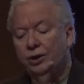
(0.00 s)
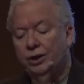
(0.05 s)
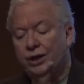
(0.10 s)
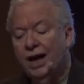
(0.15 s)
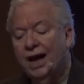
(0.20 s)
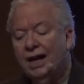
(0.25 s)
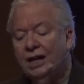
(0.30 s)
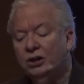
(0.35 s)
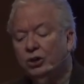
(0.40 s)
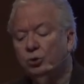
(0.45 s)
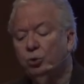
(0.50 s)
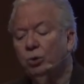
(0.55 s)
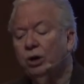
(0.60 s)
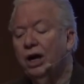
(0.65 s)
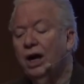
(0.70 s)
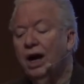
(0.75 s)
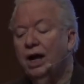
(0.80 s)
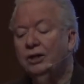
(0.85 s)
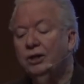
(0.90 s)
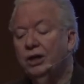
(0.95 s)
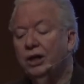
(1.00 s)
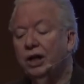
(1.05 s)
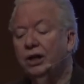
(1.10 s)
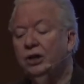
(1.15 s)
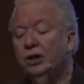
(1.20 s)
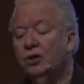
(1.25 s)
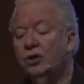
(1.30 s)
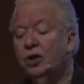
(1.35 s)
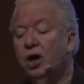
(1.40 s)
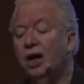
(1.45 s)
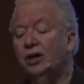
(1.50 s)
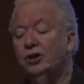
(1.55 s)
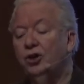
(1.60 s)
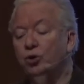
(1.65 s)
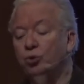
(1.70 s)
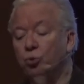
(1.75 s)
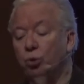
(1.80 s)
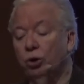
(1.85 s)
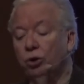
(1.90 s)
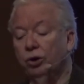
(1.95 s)
that is why I tell you not to
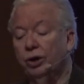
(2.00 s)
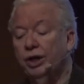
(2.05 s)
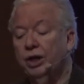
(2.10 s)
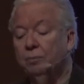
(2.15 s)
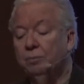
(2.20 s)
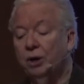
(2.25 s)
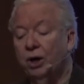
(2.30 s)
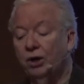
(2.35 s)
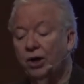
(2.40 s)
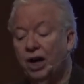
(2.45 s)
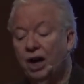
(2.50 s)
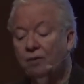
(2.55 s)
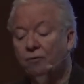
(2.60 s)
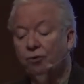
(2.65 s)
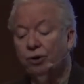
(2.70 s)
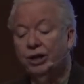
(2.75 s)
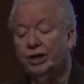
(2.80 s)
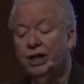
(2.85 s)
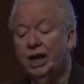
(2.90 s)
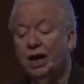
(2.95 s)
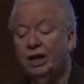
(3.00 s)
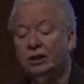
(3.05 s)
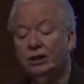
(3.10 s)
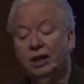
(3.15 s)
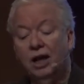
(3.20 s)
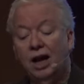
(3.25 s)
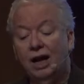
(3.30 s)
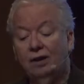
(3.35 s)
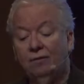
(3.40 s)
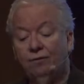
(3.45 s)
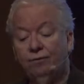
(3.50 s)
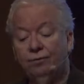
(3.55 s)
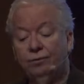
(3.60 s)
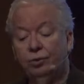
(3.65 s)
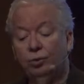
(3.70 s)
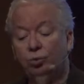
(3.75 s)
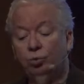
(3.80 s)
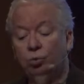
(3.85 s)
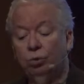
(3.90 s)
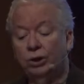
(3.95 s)
worry about everyday life,
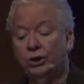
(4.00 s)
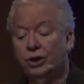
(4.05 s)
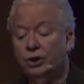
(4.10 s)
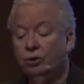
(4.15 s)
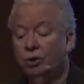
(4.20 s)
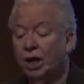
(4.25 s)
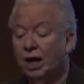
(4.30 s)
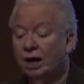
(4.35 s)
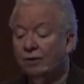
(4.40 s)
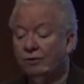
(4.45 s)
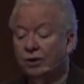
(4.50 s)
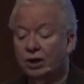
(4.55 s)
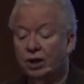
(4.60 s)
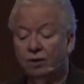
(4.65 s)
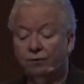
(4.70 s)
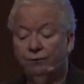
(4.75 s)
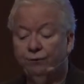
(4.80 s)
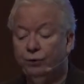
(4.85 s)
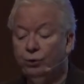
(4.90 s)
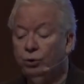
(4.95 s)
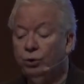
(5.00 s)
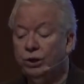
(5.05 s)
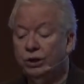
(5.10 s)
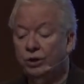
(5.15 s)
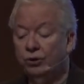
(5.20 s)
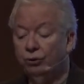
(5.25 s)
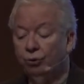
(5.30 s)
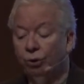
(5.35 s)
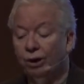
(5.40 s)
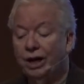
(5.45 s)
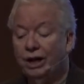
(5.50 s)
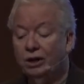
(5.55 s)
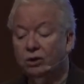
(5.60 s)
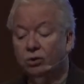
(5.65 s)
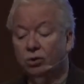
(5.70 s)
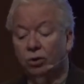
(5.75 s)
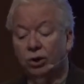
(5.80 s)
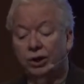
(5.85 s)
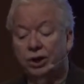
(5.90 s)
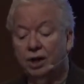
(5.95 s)
whether you have enough food and drink
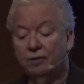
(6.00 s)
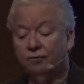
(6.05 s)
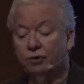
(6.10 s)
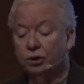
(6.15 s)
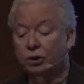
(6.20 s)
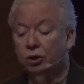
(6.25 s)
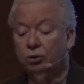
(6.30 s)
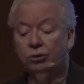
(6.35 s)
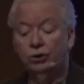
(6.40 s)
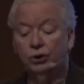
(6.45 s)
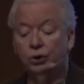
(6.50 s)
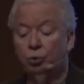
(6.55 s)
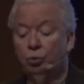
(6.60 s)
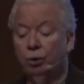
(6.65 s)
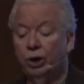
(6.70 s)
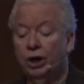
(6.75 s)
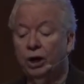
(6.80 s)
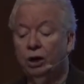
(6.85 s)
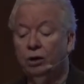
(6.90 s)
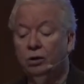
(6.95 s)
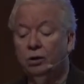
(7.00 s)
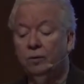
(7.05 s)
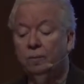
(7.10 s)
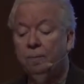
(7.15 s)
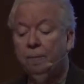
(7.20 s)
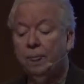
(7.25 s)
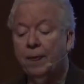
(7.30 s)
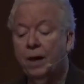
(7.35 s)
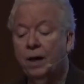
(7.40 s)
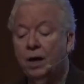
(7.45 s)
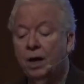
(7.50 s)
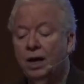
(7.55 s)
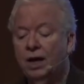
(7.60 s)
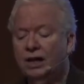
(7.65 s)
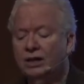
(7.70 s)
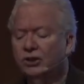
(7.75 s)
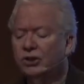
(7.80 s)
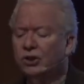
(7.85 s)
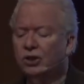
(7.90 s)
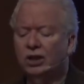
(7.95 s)
or enough clothes to wear.
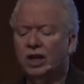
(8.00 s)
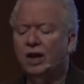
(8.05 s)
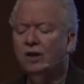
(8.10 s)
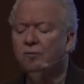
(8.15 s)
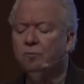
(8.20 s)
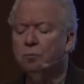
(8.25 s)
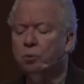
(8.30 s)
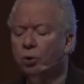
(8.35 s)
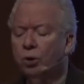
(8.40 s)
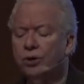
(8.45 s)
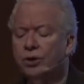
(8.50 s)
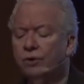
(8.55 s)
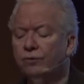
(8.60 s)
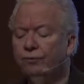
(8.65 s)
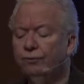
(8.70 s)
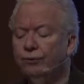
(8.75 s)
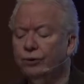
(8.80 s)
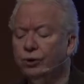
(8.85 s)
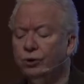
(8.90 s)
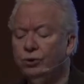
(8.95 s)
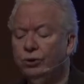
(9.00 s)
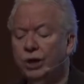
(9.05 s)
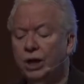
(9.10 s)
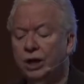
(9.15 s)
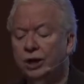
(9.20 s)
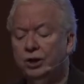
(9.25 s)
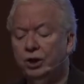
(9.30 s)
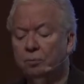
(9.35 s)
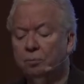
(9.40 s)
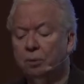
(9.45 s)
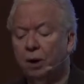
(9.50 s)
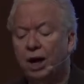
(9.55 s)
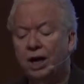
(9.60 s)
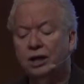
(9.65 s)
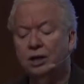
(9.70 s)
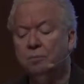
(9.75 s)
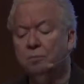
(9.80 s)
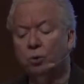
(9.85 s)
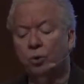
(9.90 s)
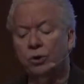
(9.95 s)
Isn't life more than food and your
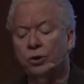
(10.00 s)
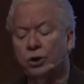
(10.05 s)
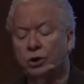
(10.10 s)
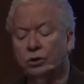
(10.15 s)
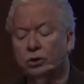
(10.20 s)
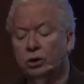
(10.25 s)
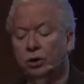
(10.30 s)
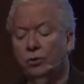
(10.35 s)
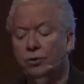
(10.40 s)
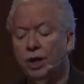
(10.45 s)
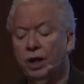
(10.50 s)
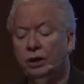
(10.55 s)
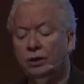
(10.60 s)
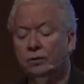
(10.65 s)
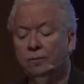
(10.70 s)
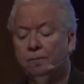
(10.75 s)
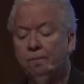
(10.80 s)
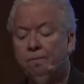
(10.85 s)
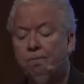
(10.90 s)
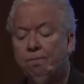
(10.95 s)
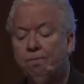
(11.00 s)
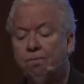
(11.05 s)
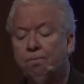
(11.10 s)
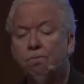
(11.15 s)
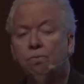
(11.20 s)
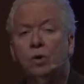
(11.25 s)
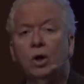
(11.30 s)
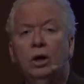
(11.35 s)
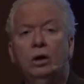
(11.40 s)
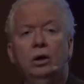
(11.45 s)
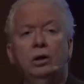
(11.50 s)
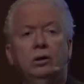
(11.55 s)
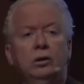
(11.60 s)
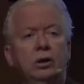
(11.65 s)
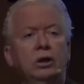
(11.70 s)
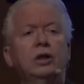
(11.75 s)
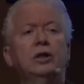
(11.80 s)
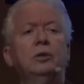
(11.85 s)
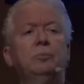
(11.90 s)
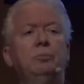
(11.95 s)
body more than clothing?
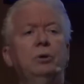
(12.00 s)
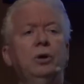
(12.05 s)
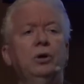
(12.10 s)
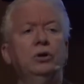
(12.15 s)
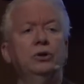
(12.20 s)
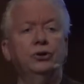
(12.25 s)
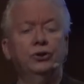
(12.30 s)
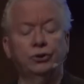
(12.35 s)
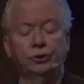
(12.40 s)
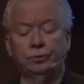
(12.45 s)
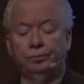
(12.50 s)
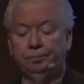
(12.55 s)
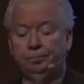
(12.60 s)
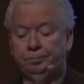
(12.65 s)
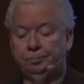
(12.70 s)
Look at the birds.